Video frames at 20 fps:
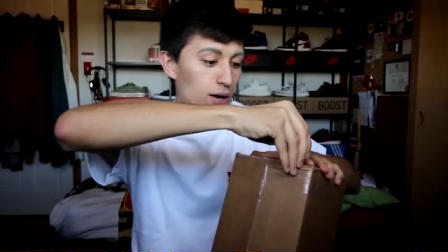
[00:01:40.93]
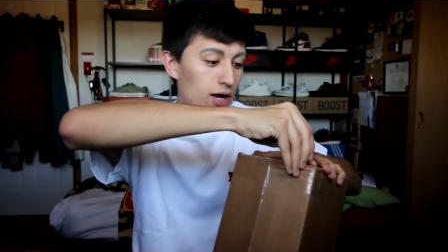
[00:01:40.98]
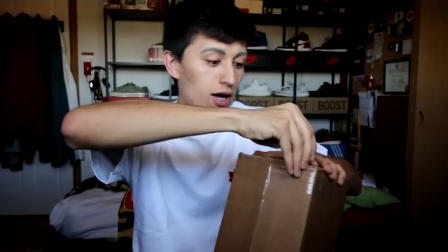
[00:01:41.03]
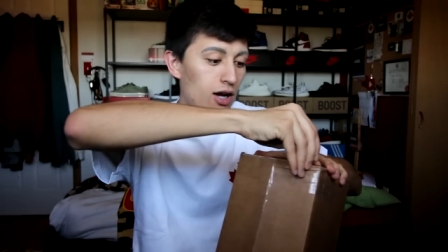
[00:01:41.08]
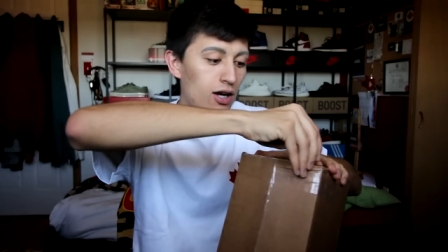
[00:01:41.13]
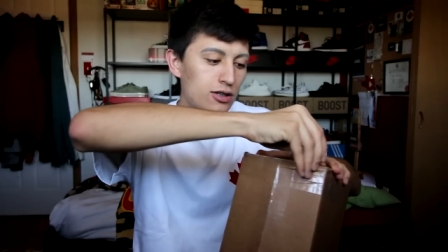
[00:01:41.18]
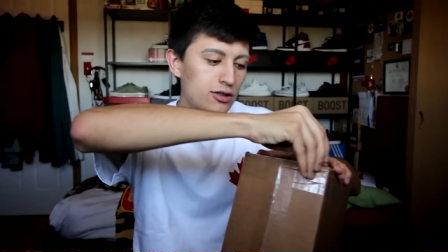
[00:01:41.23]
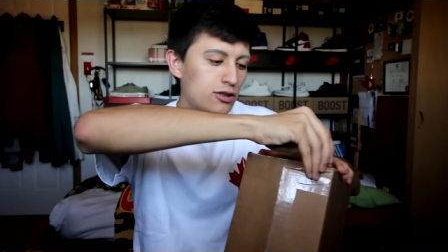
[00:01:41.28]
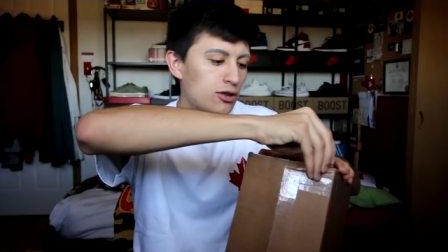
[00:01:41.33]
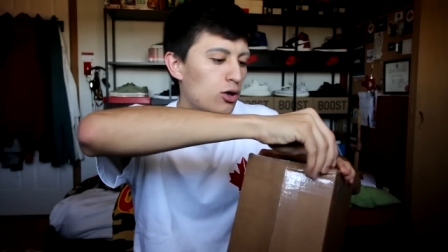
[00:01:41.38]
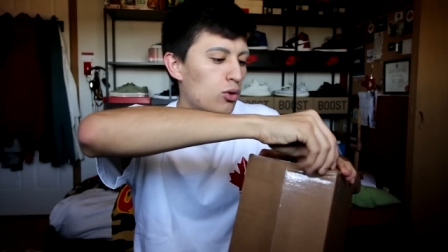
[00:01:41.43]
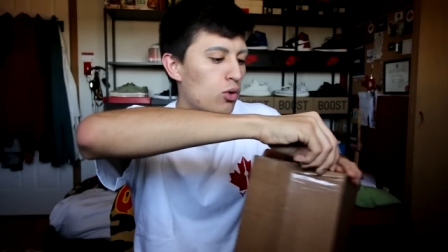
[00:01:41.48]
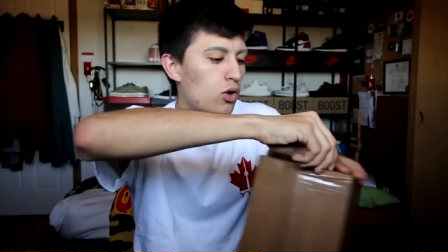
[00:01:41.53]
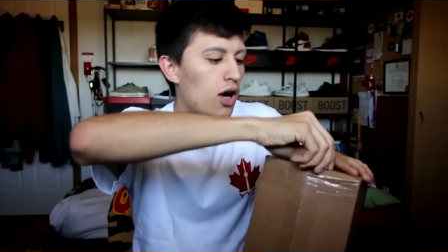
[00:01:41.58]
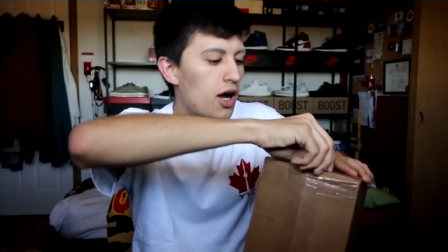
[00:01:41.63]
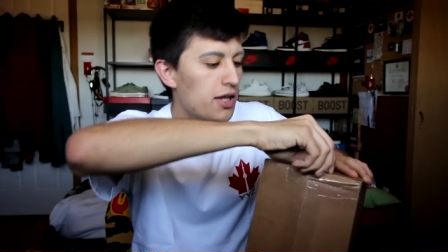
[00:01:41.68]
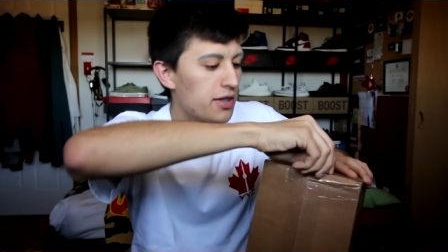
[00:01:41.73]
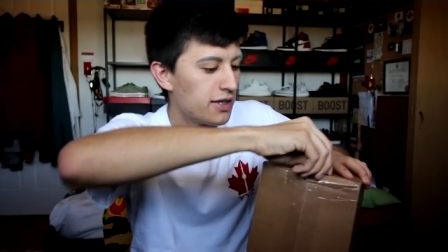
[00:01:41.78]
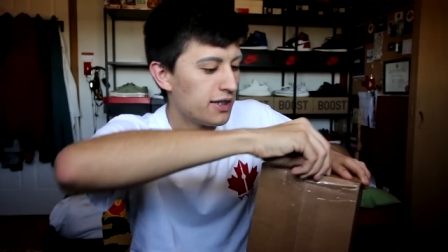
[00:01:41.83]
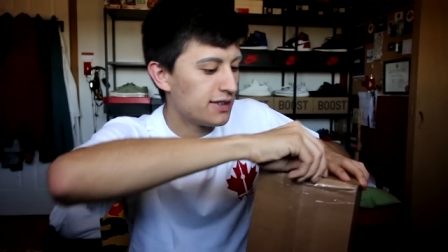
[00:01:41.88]
I also
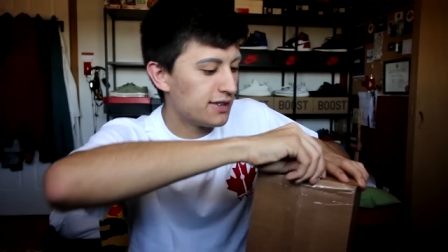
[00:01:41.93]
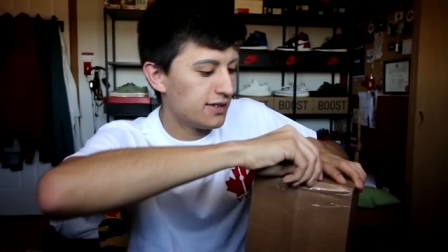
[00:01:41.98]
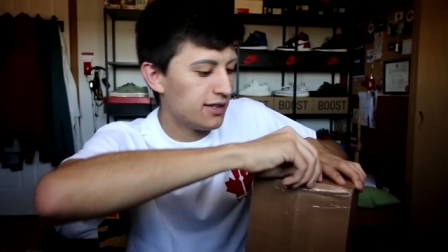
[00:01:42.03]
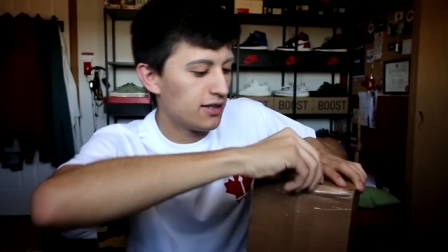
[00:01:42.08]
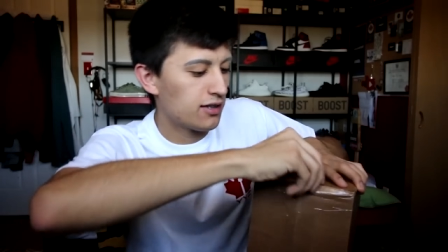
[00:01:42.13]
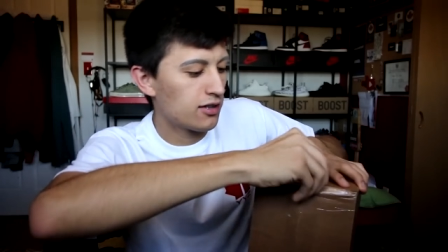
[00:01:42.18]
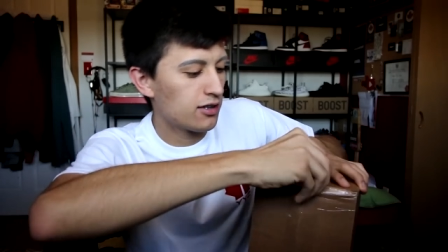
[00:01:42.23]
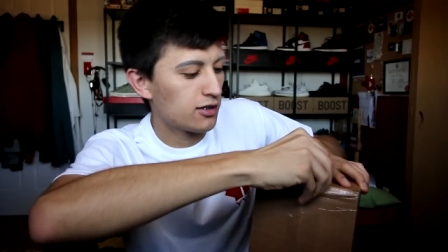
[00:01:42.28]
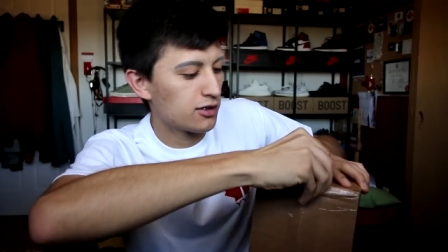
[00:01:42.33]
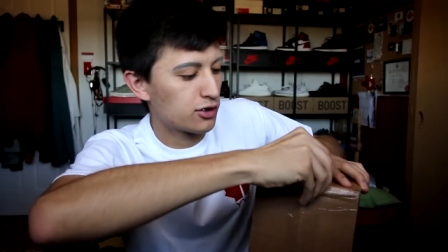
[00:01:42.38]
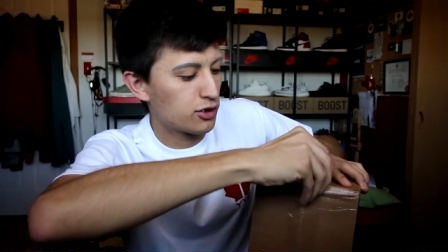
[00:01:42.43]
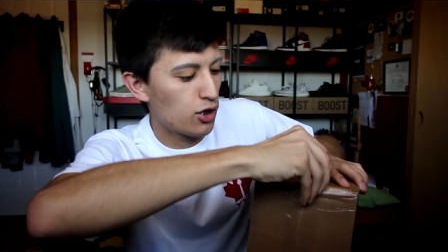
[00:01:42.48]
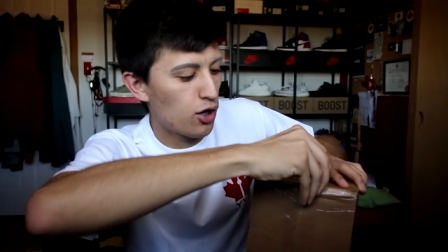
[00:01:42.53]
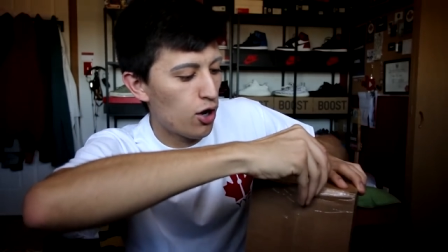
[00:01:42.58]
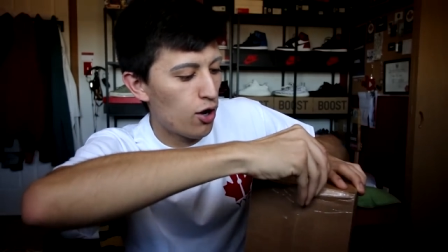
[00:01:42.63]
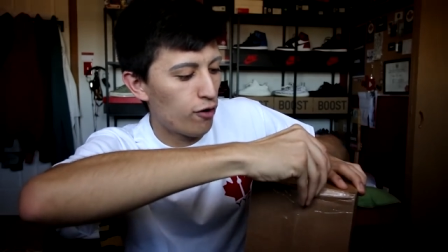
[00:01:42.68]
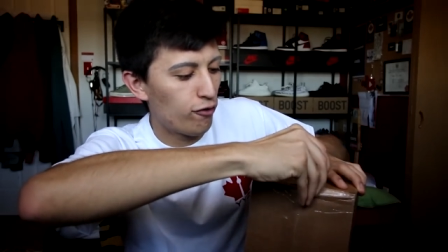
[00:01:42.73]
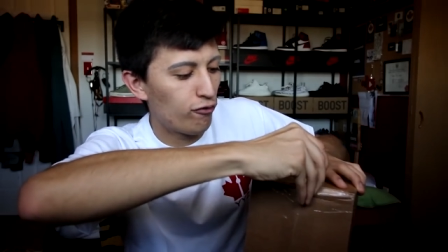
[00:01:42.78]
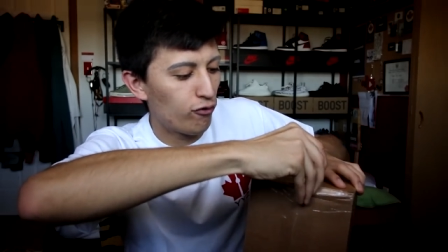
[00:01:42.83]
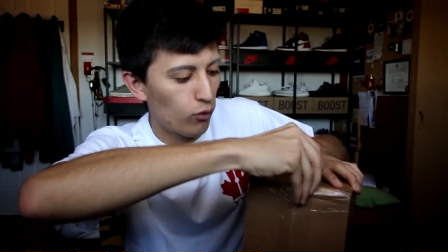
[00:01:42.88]
got these sneakers
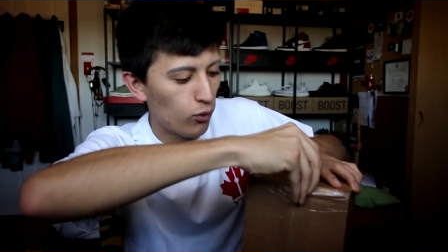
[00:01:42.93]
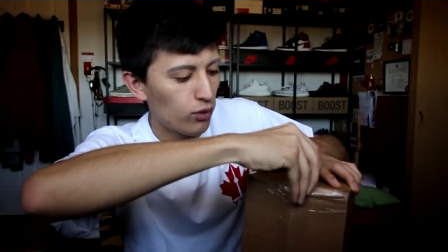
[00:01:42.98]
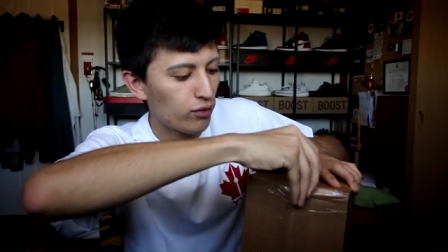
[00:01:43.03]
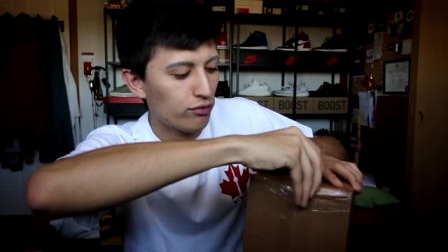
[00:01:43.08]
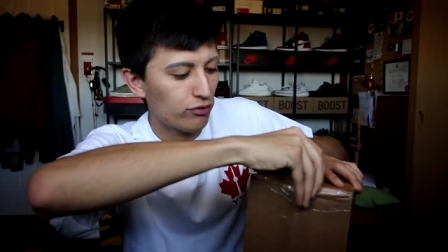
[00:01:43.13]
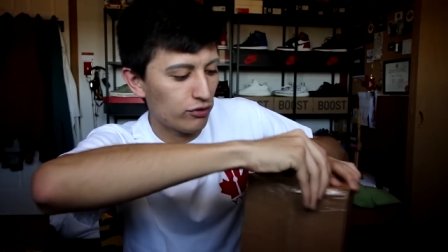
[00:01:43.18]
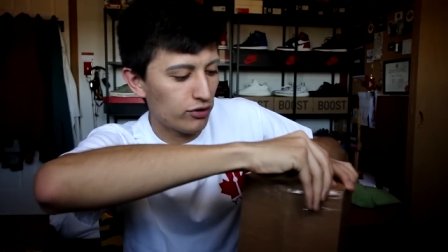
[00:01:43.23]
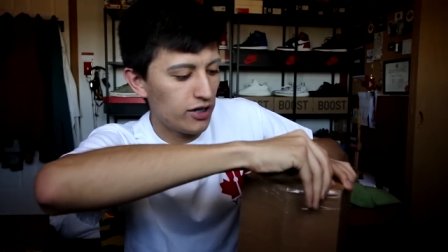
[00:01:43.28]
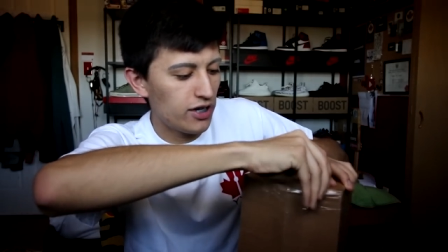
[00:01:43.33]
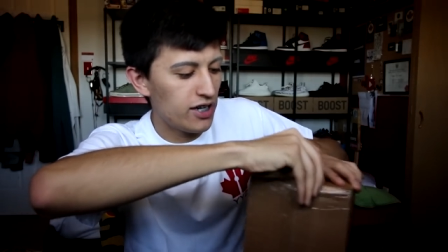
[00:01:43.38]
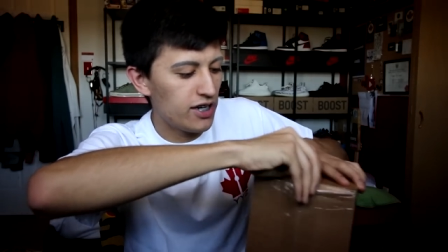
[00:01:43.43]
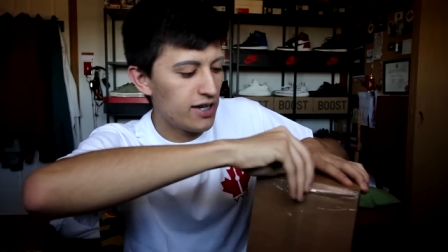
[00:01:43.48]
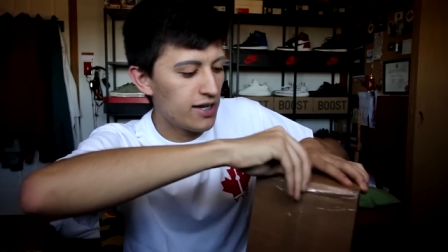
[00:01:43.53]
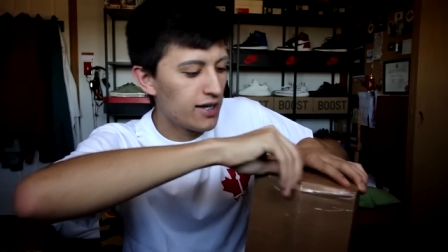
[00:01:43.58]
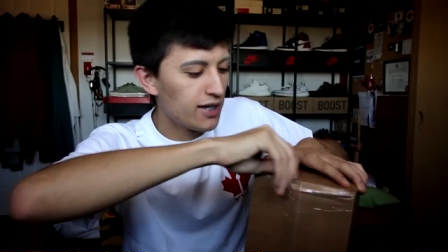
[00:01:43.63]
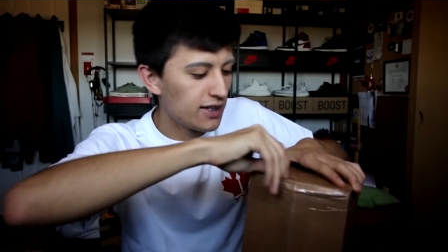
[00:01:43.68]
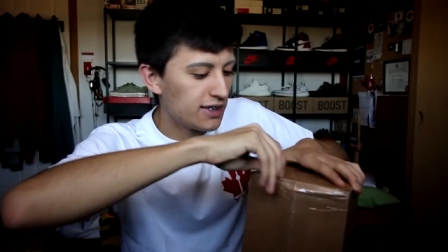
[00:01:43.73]
for free.